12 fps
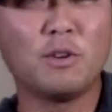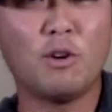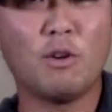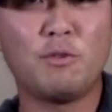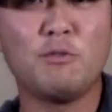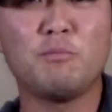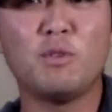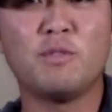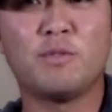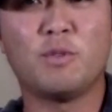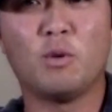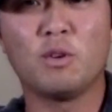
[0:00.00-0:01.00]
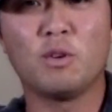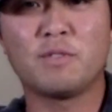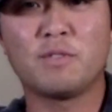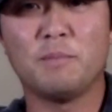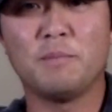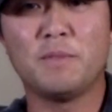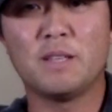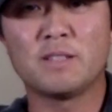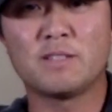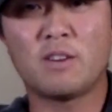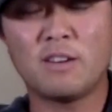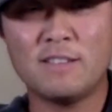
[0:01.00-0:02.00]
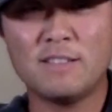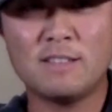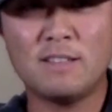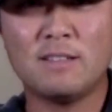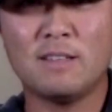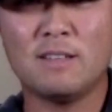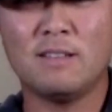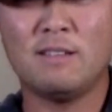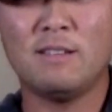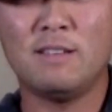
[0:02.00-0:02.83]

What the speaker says: know if you've moved forward from the start of this day to